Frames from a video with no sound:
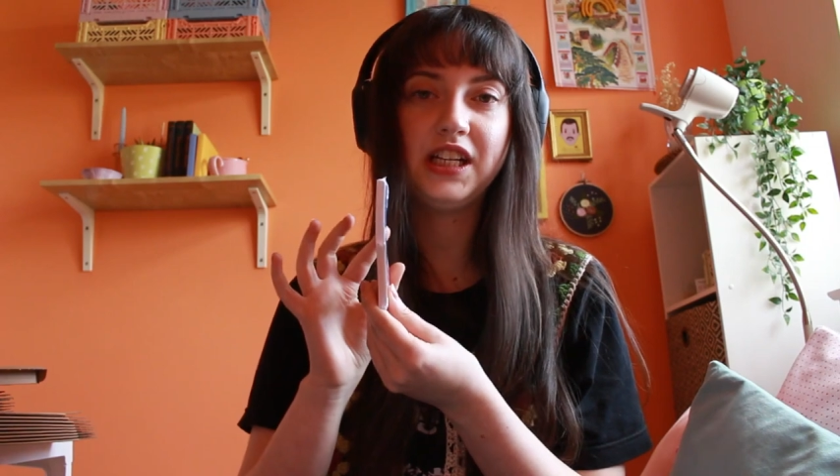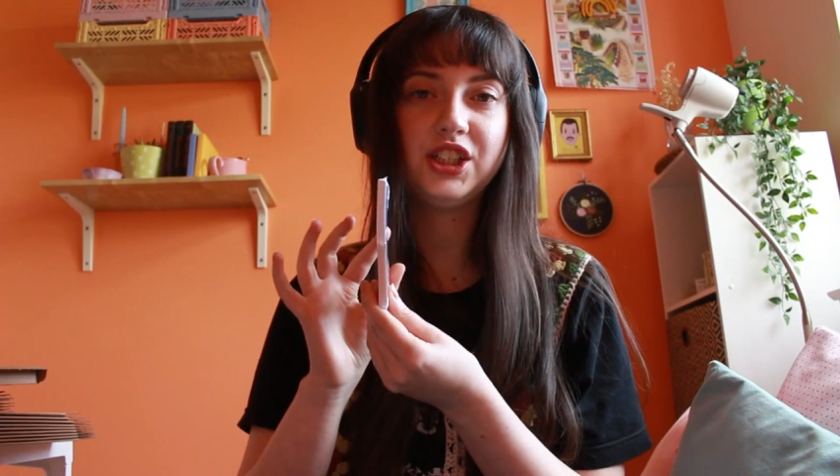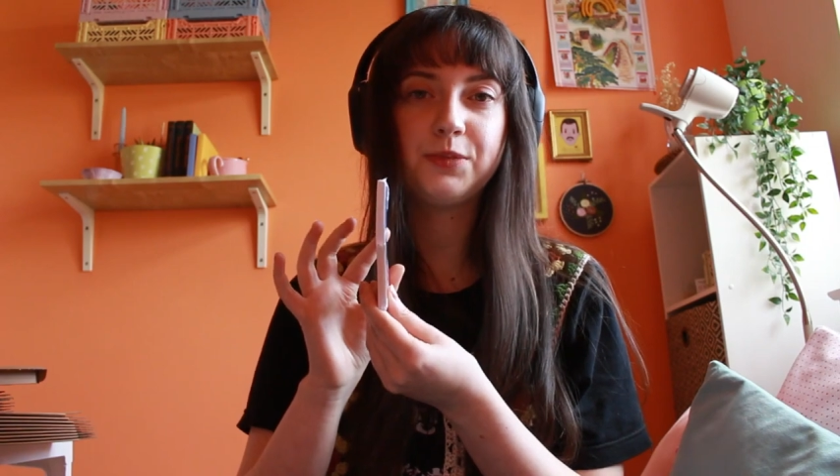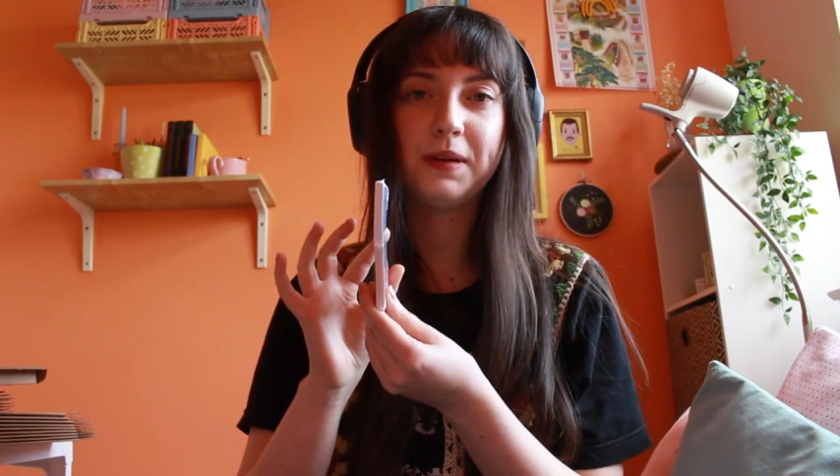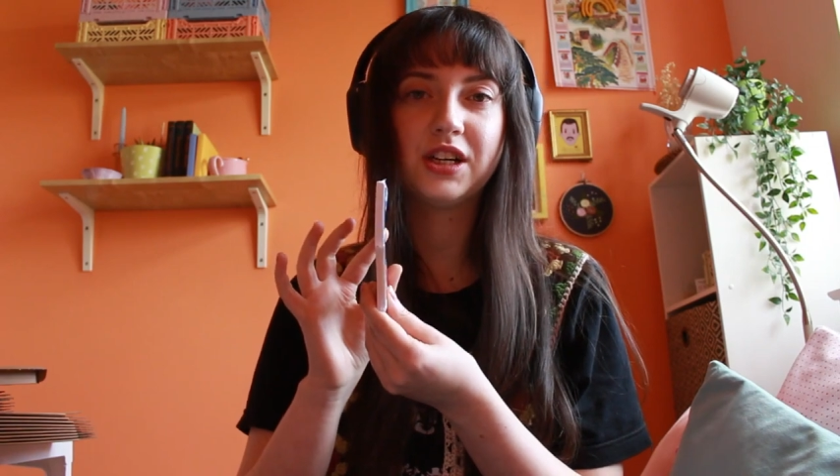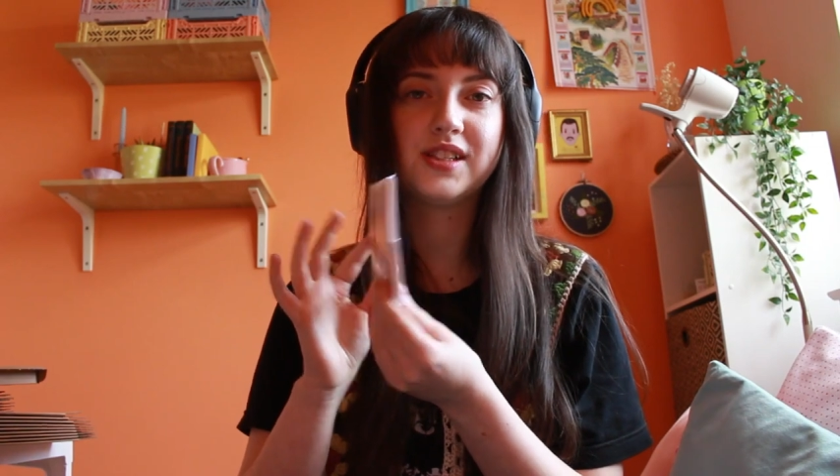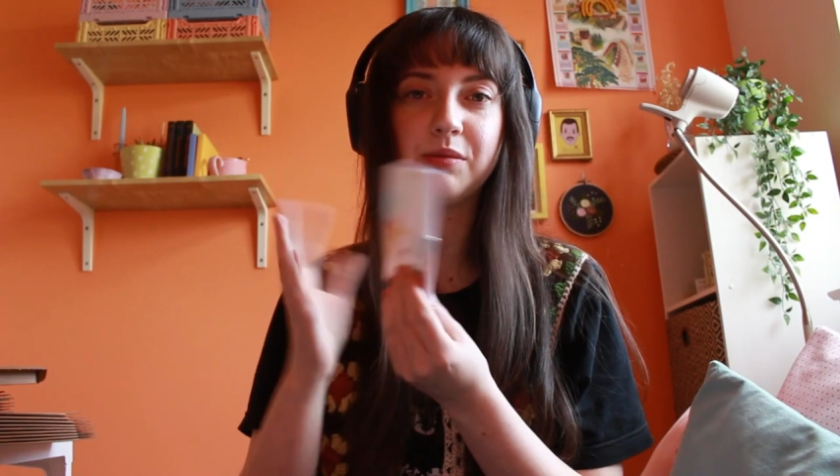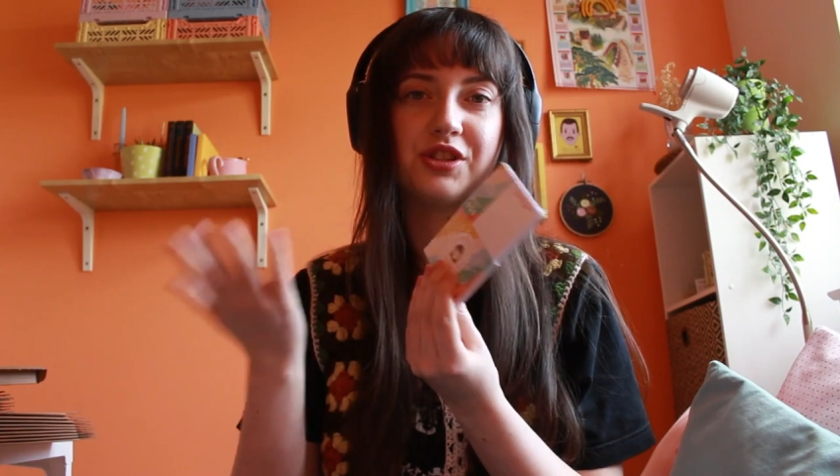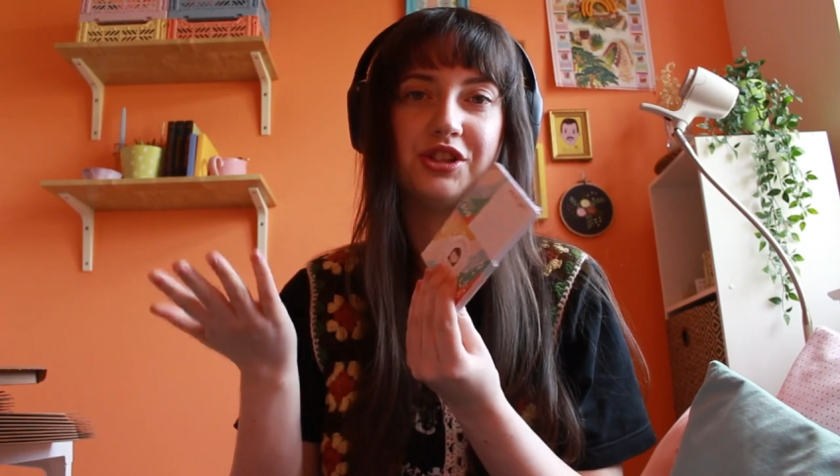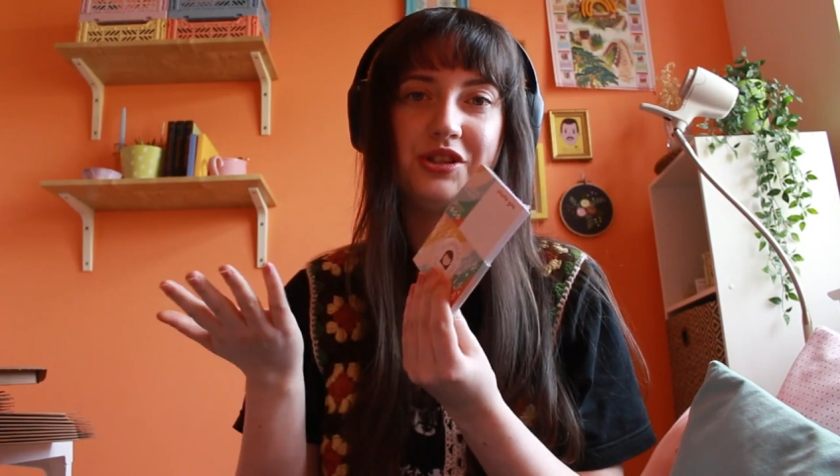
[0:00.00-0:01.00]
each because
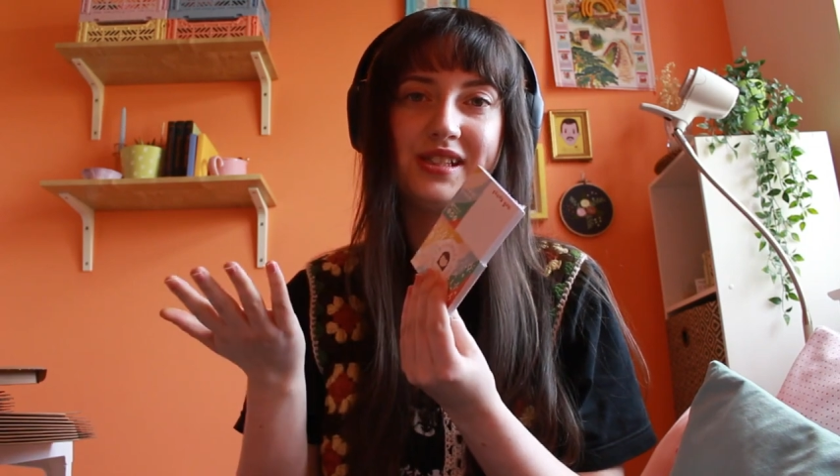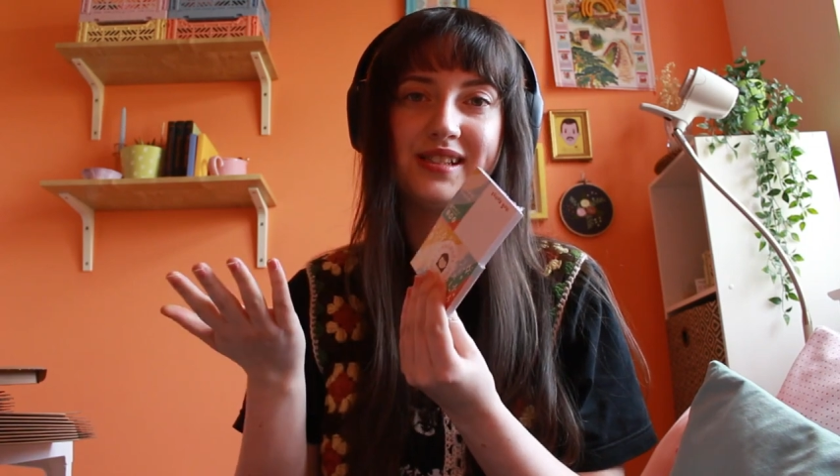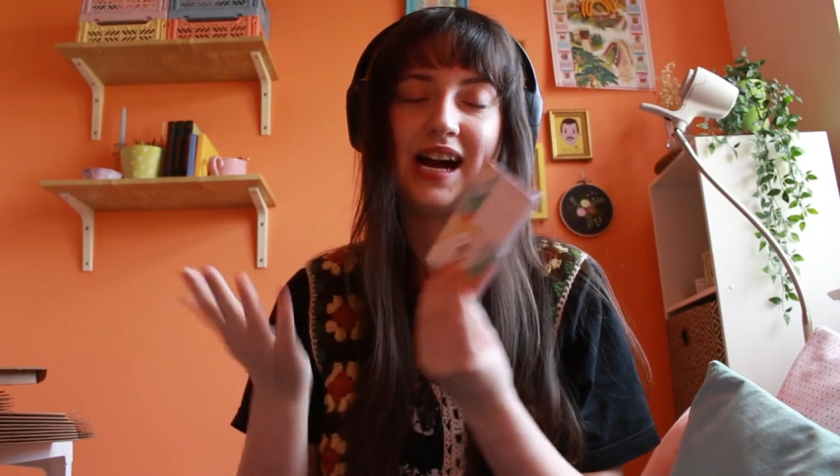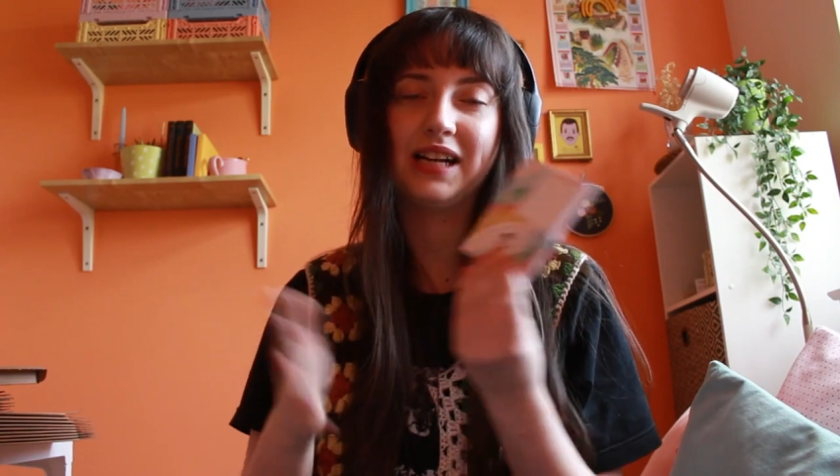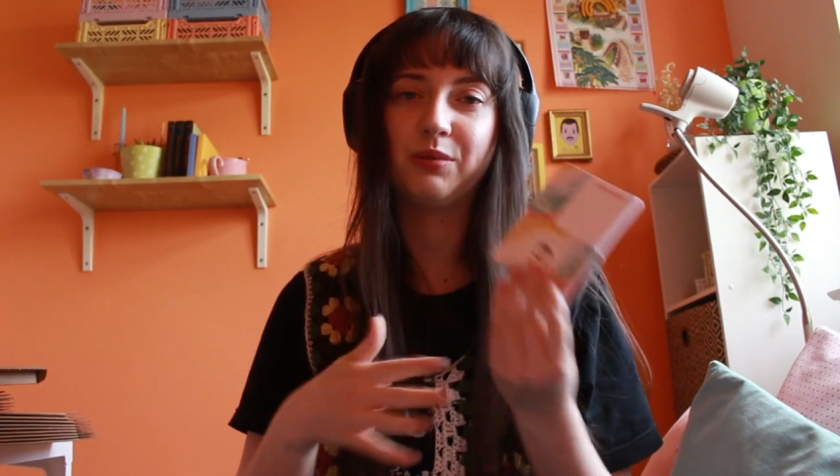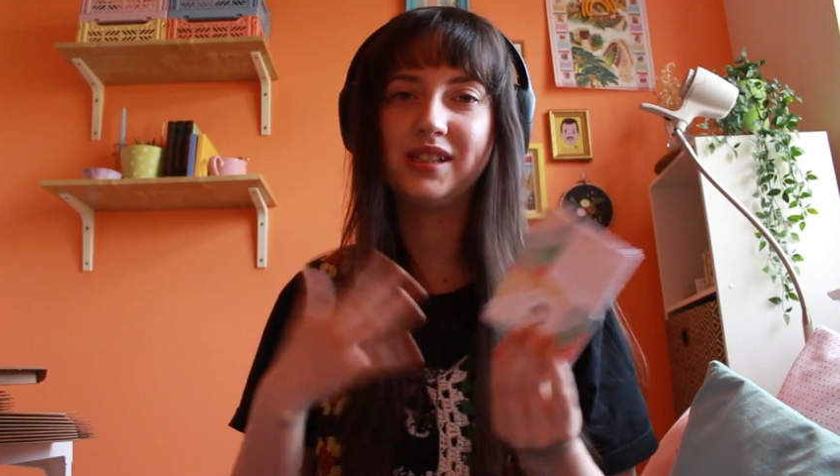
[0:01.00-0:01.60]
it was a new design.